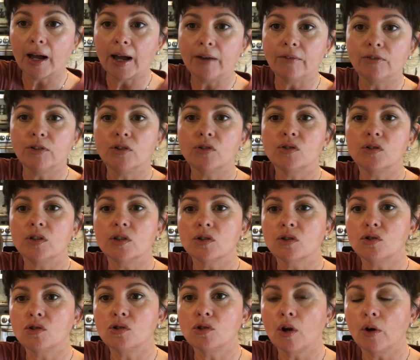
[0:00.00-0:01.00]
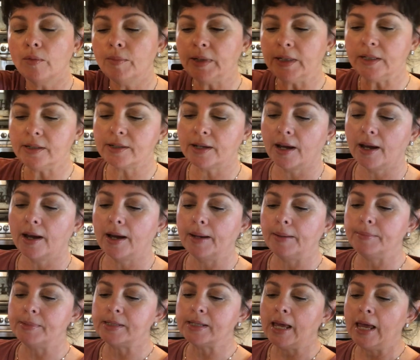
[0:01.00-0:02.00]
I've used this so many
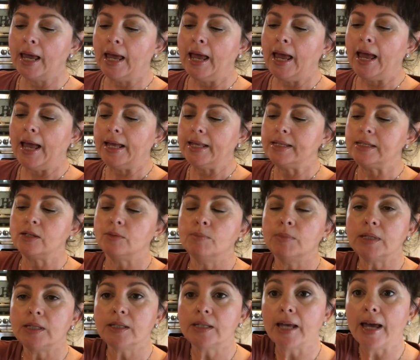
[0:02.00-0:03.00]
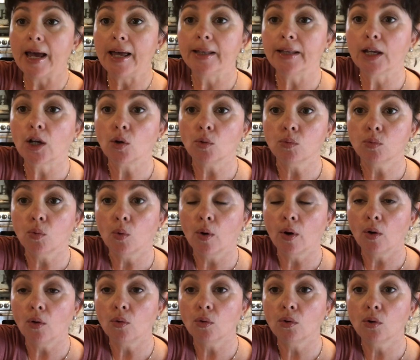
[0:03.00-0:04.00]
times. And some metallic
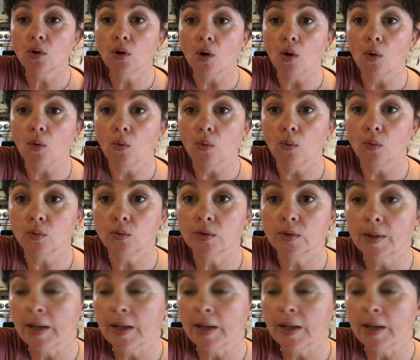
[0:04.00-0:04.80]
royal gold.